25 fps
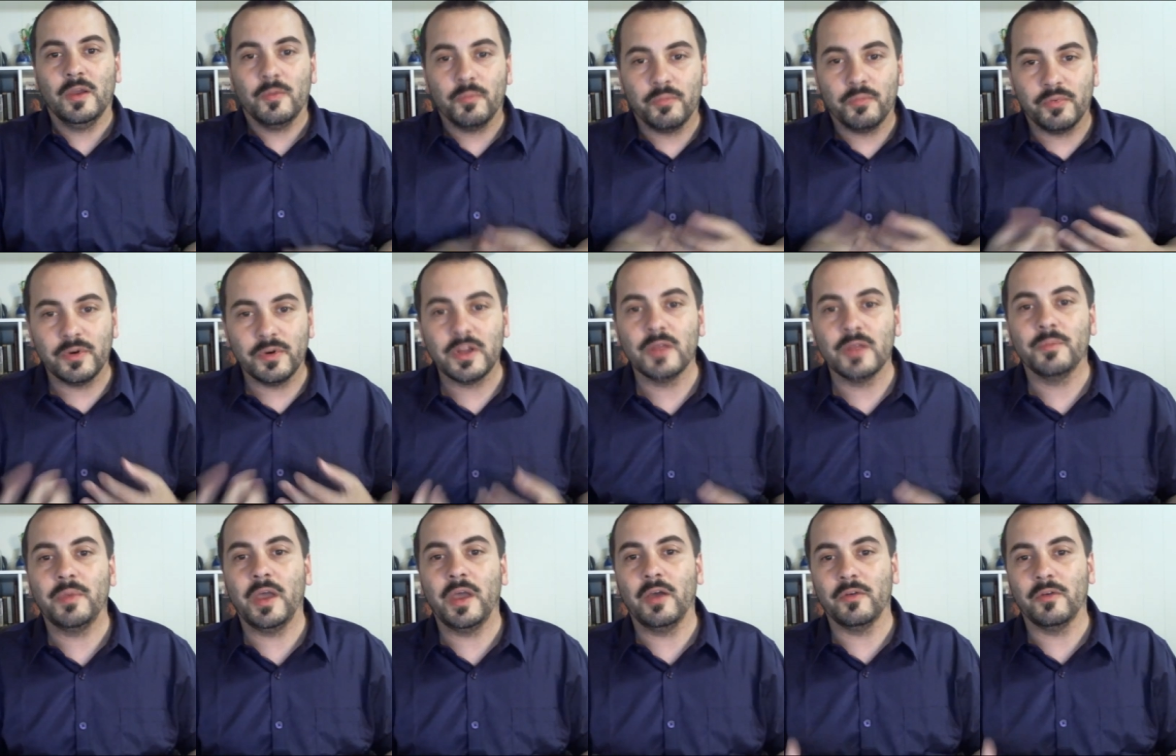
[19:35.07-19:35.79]
bring
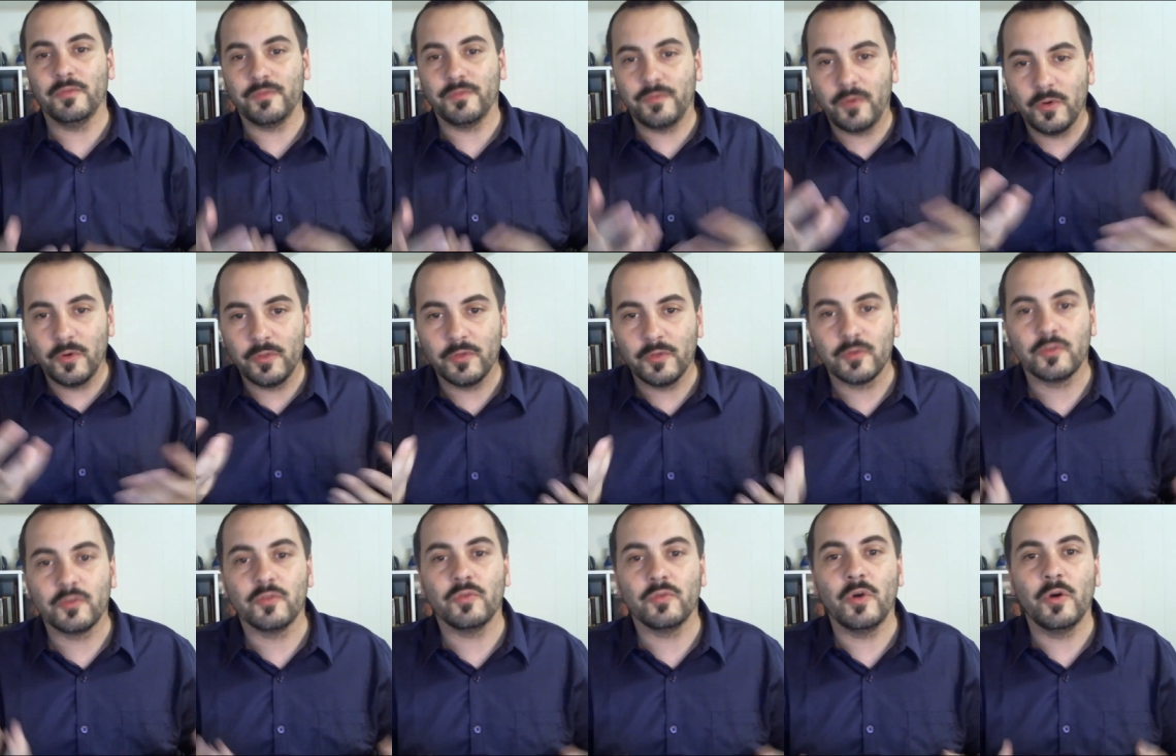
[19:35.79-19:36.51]
about further
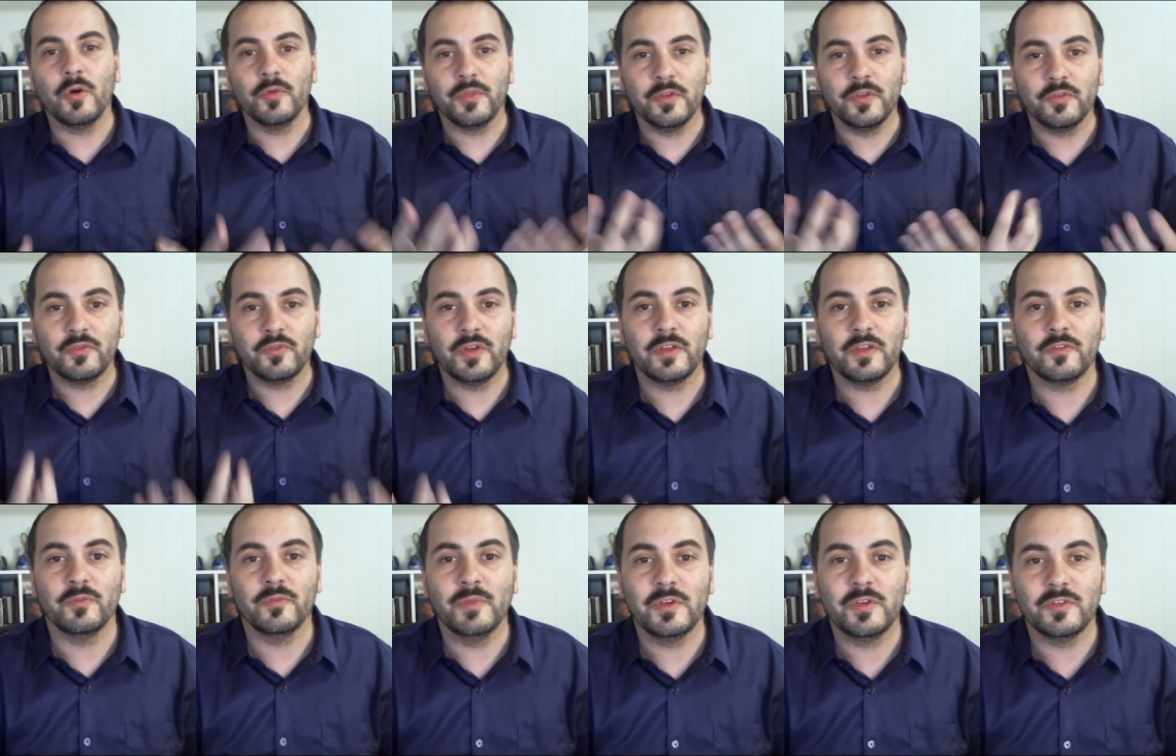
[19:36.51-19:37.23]
growth and
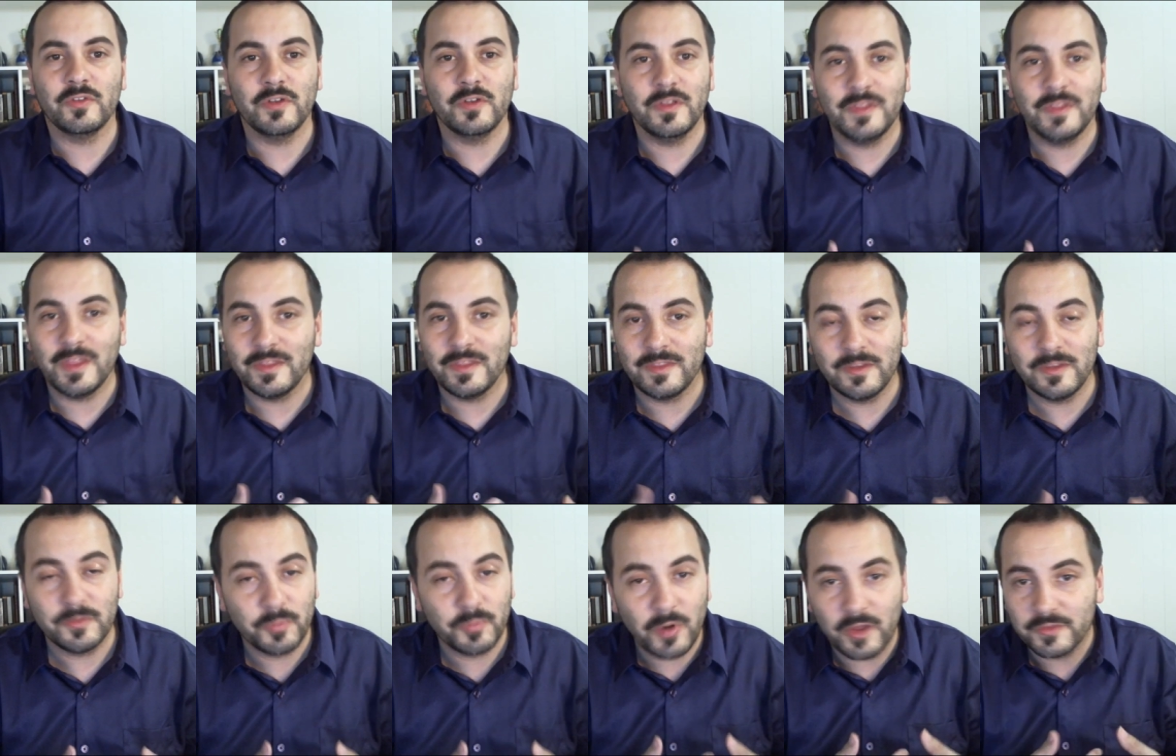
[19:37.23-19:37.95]
transformation, and that
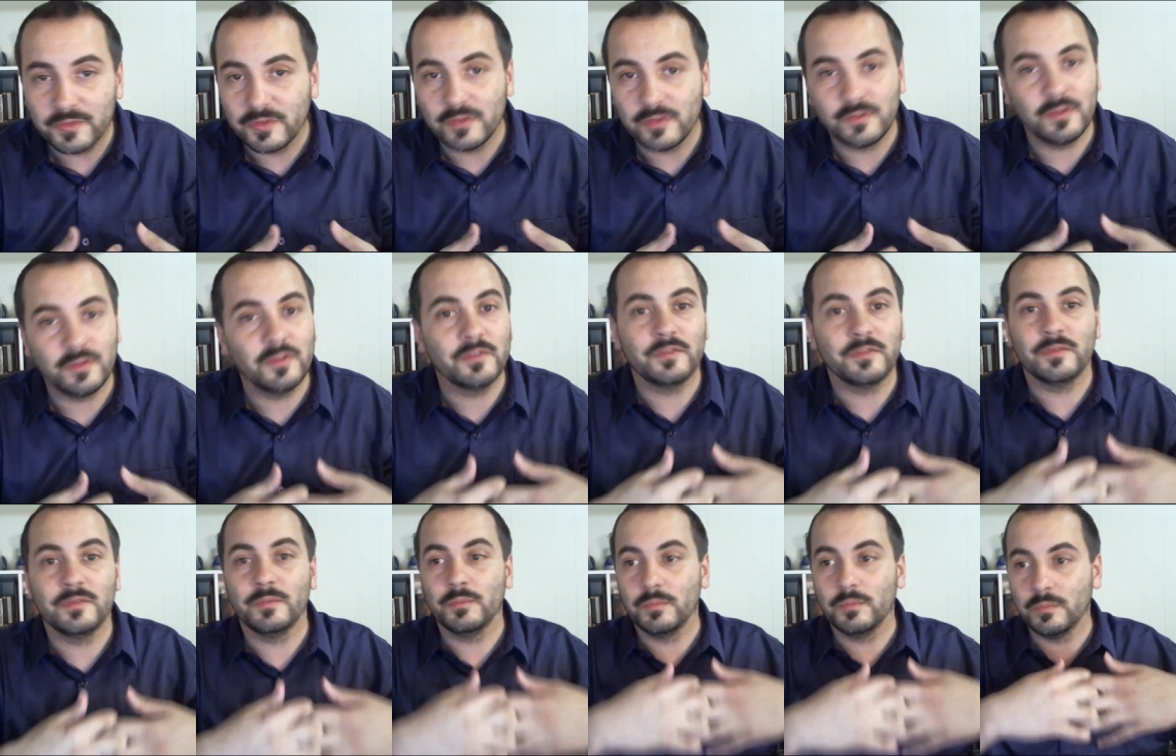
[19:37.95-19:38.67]
this process
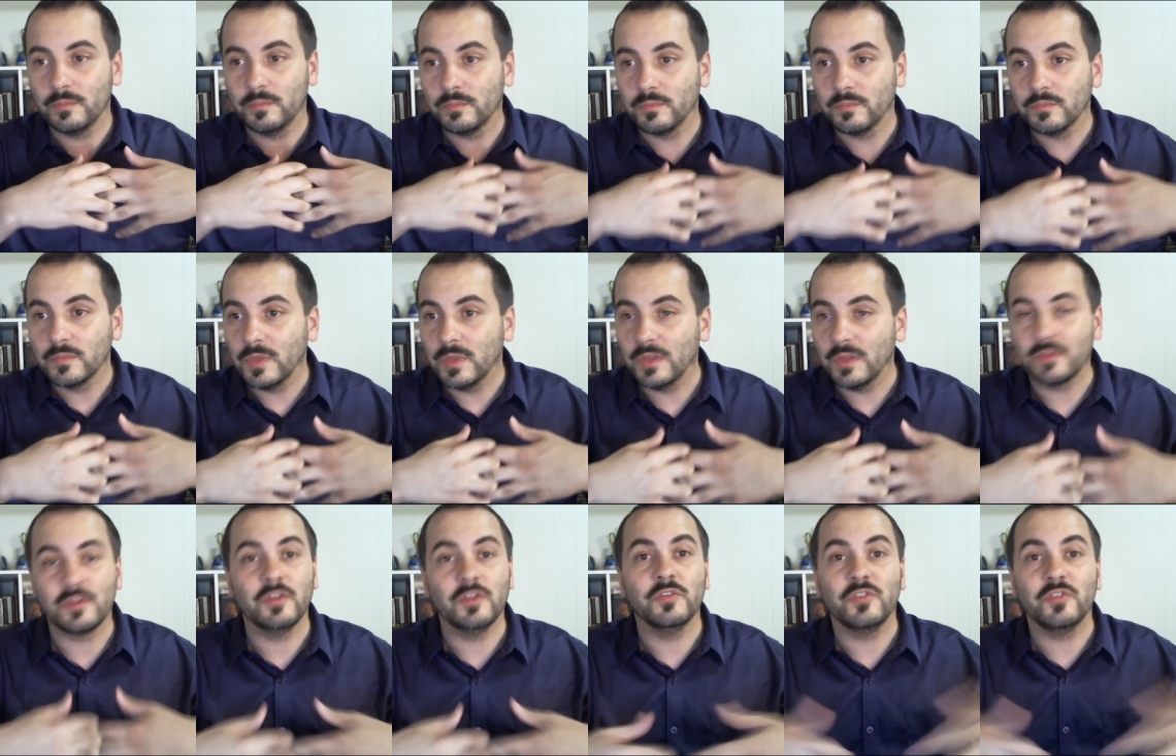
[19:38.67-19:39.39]
is, is
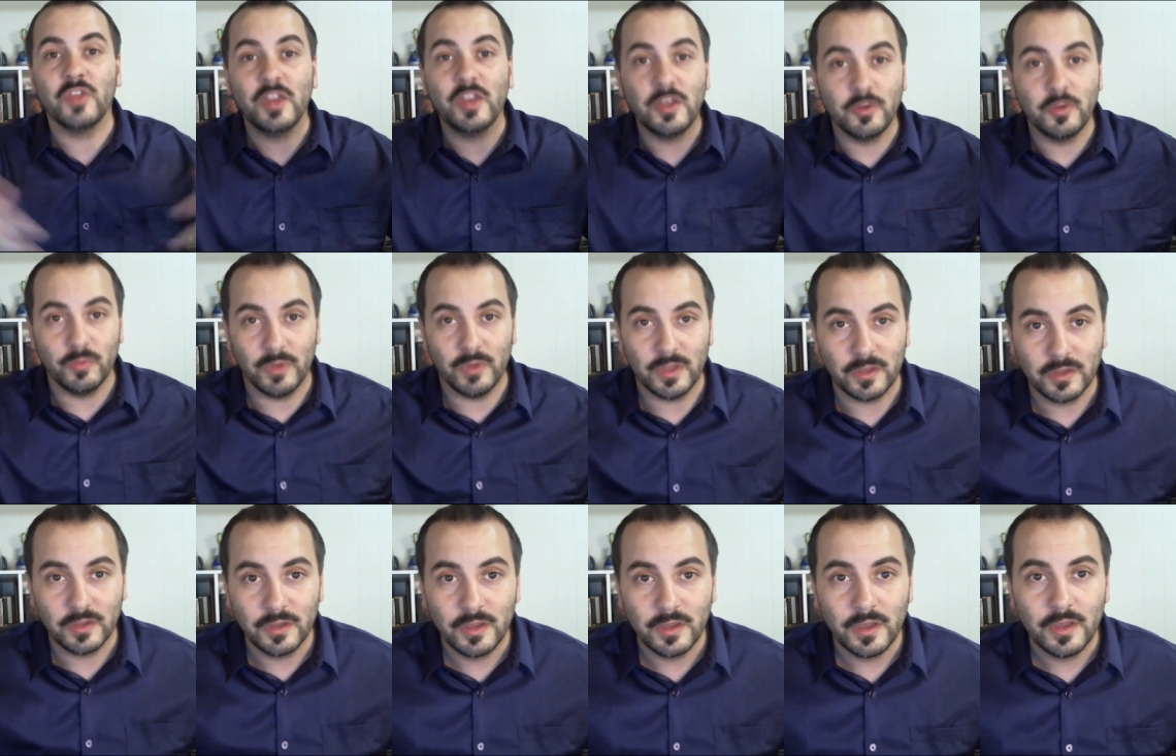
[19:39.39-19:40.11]
continuing.